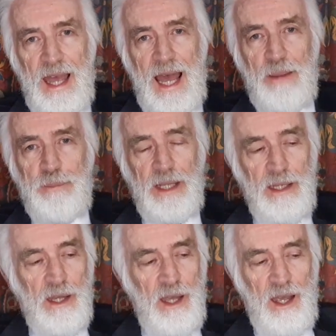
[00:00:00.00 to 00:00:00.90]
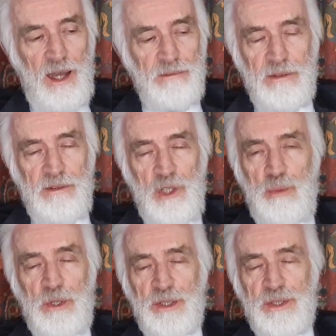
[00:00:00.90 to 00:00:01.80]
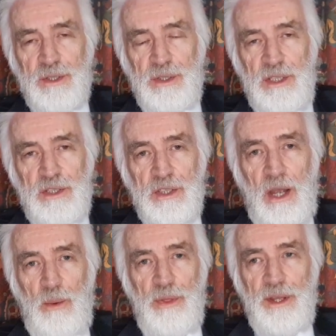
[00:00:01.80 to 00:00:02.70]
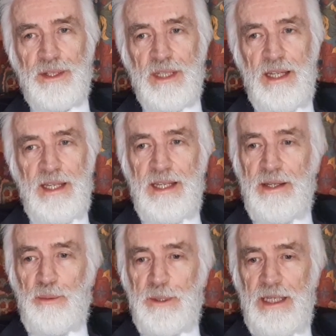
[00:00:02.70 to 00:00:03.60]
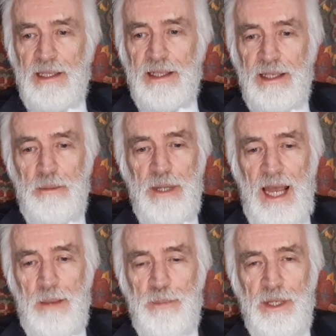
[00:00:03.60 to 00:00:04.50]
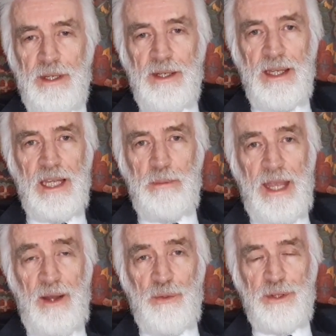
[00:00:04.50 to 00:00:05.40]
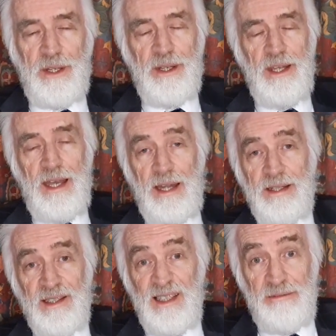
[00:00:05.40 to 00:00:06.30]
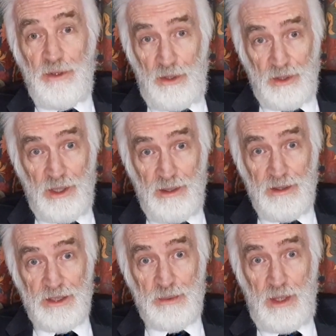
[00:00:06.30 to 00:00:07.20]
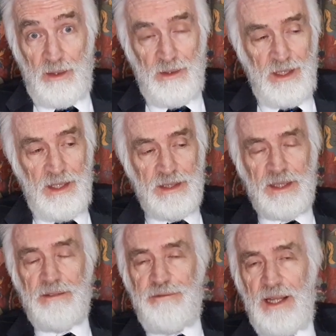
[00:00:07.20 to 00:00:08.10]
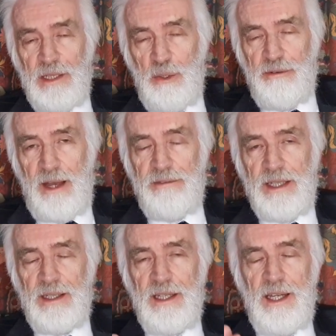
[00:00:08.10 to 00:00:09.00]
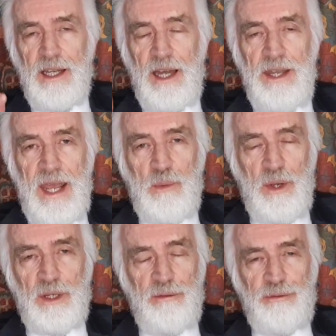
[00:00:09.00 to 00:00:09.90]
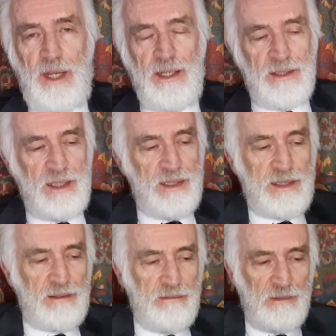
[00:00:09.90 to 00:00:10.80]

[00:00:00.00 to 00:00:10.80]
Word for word: happy, and numerous studies show that he'll be he'll be happier, he'll be healthier, and he'll live longer as well. So the value of having a network of friends is